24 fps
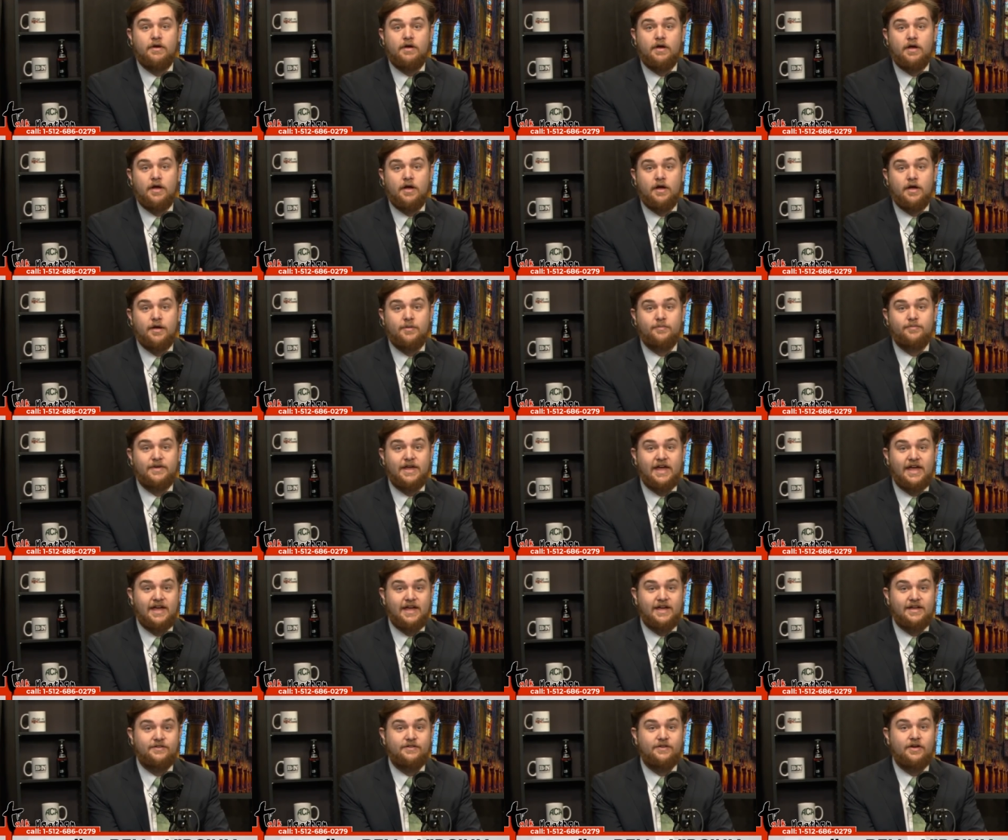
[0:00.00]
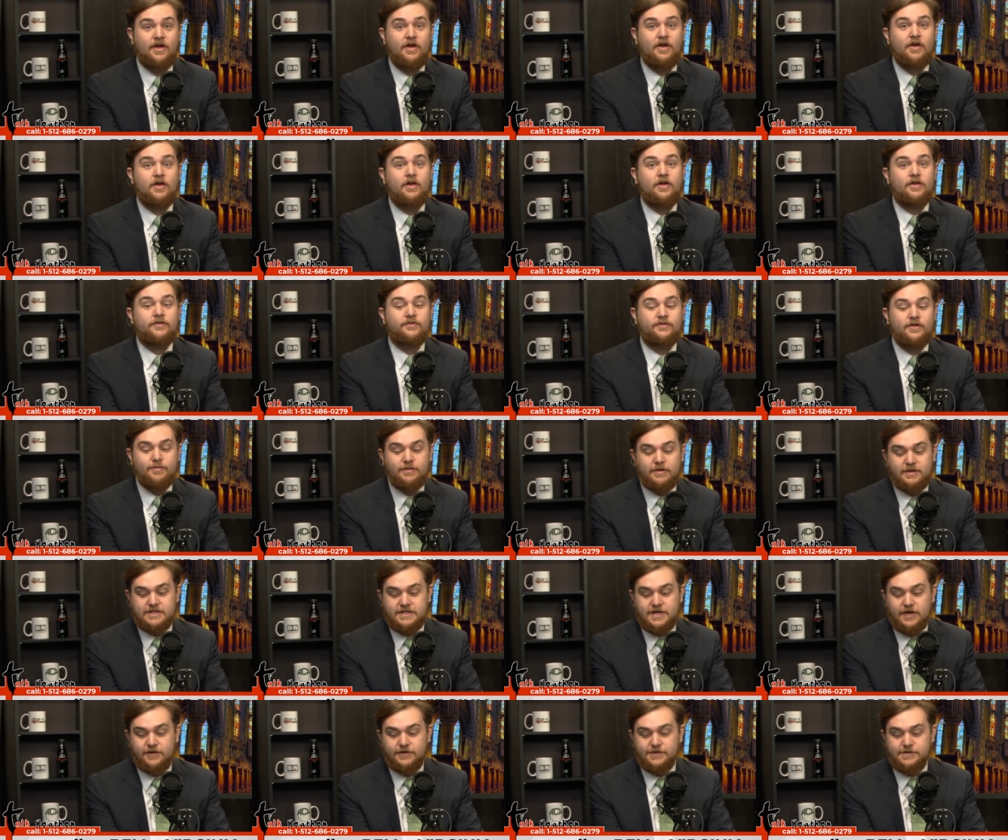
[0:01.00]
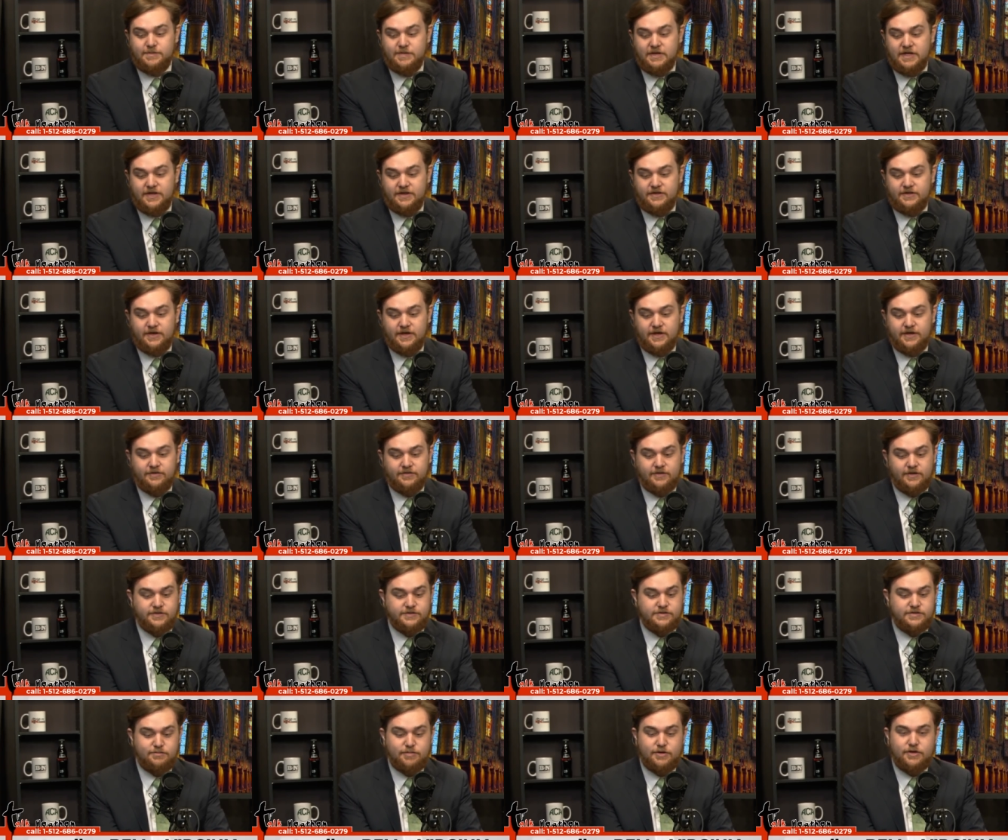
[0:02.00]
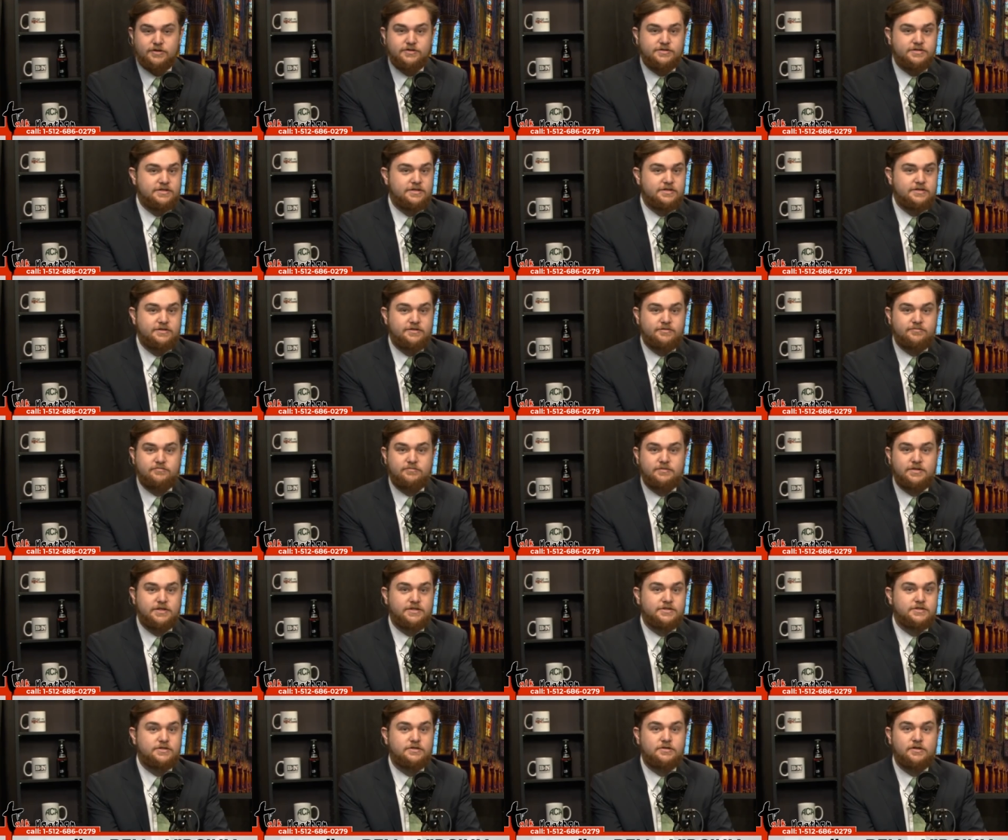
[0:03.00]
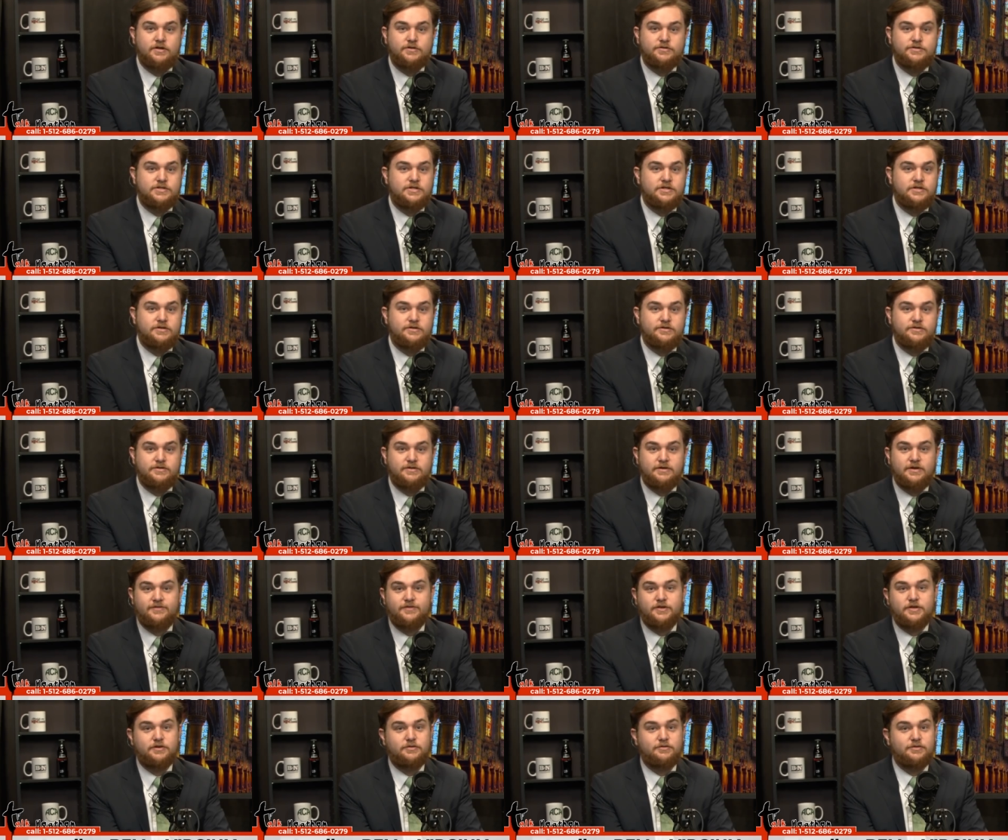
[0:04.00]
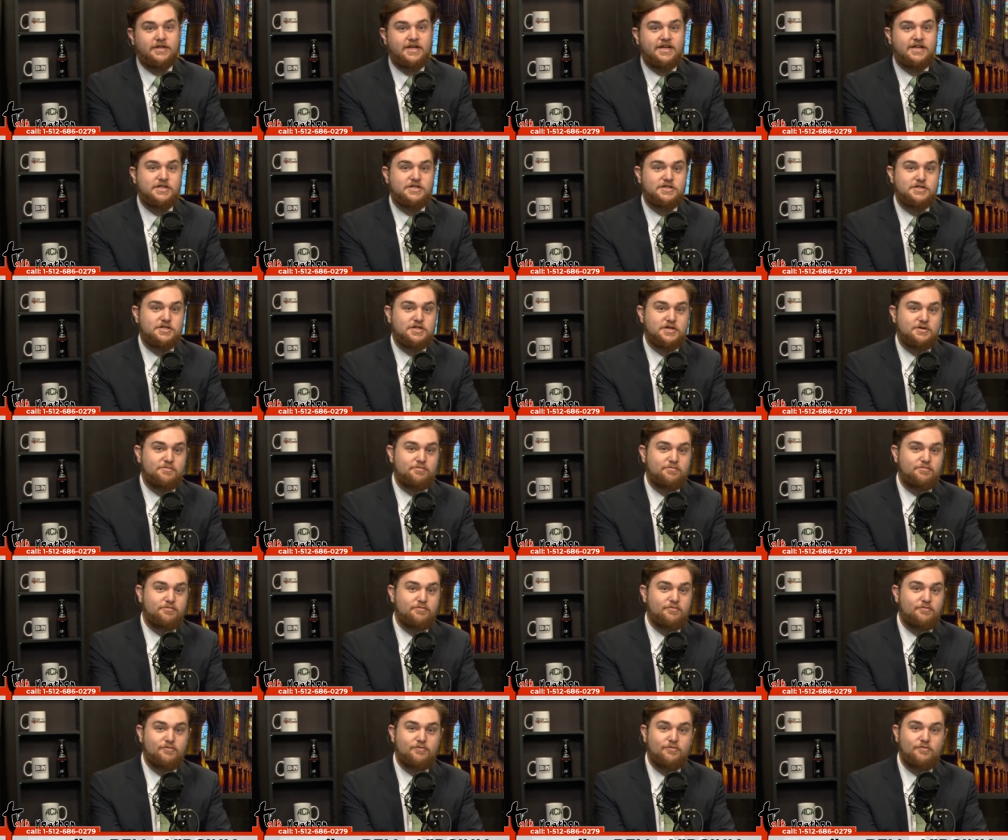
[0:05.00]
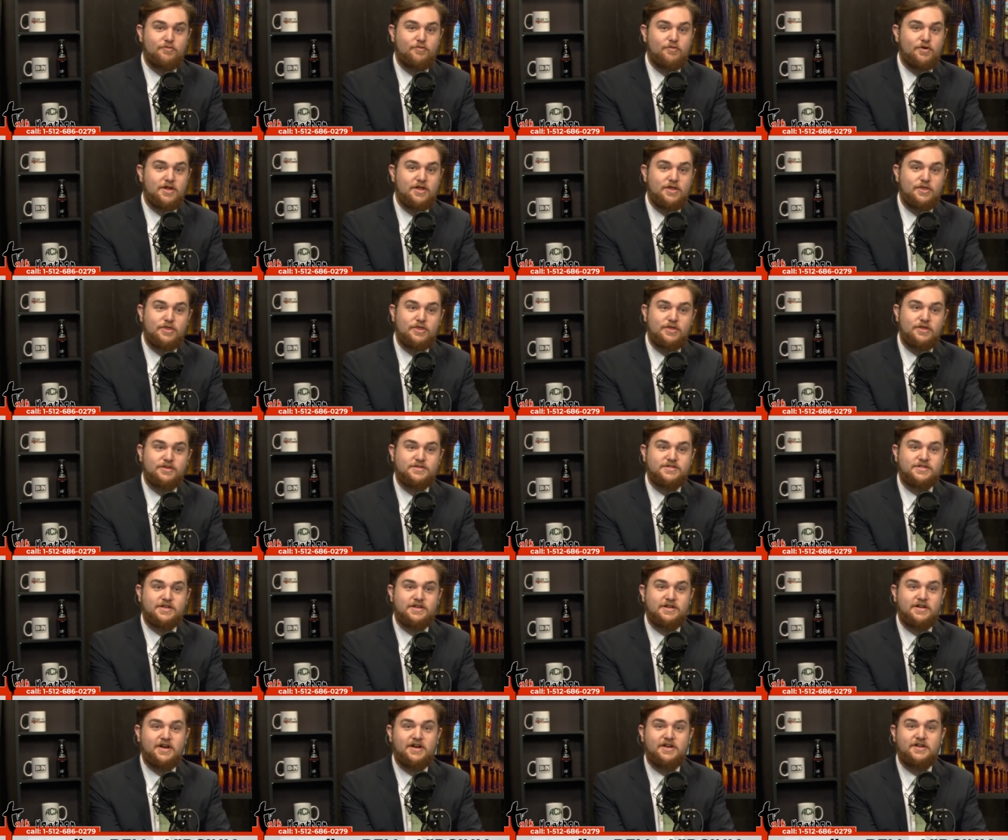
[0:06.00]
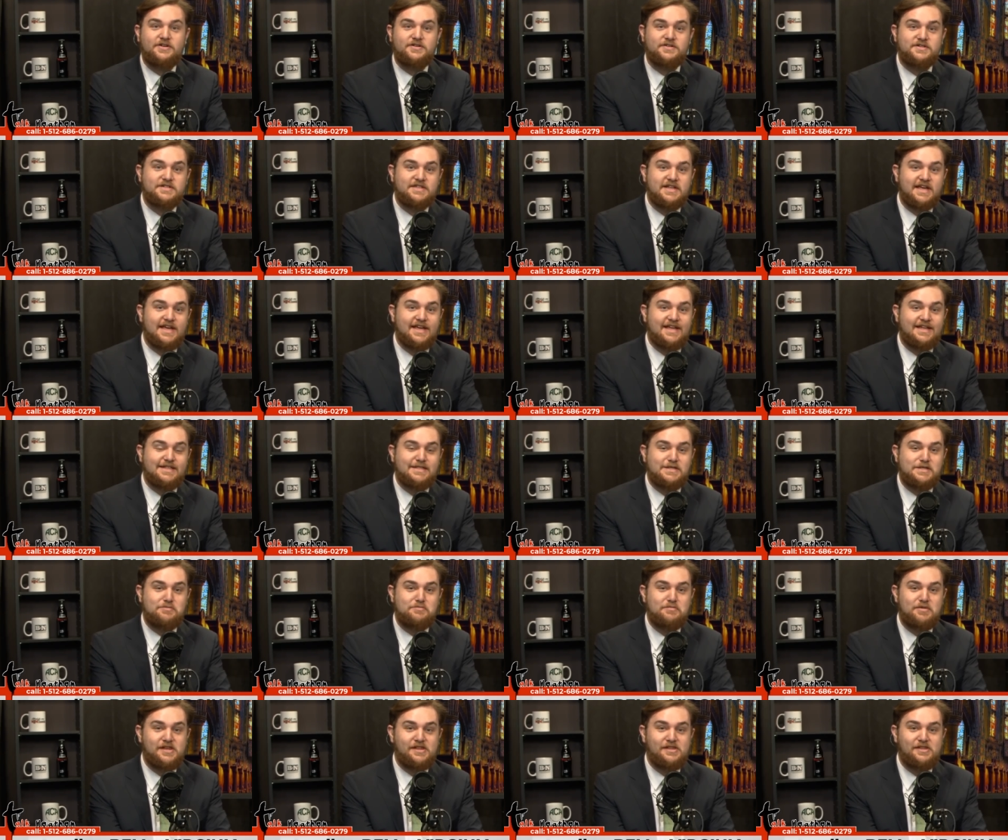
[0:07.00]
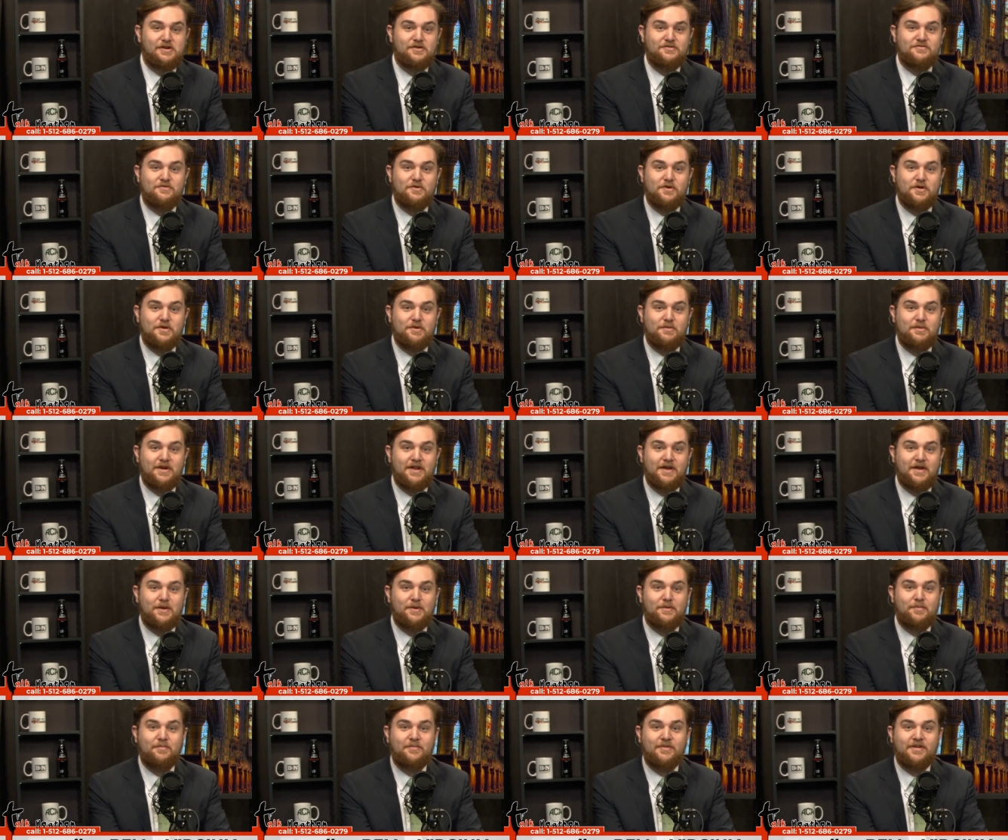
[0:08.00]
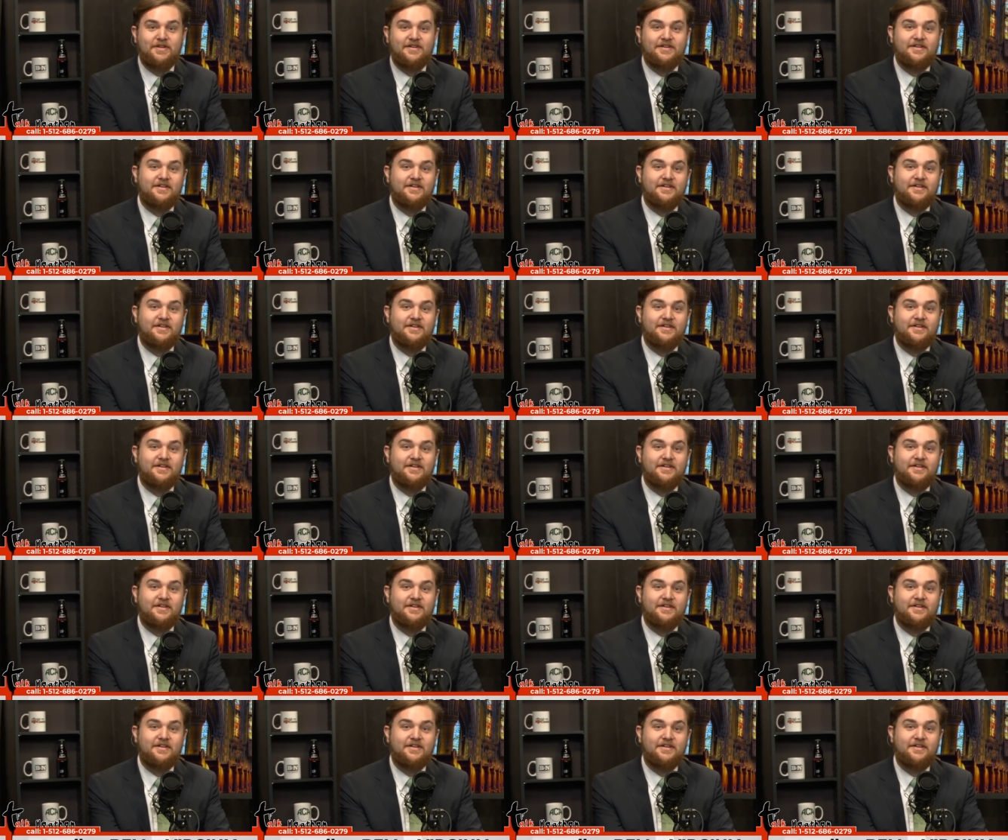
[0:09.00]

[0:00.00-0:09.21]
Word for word: Yeah. Um, and something tells me that there's a person that's close to you that you have a good relationship with that's going to understand and be there for you and help.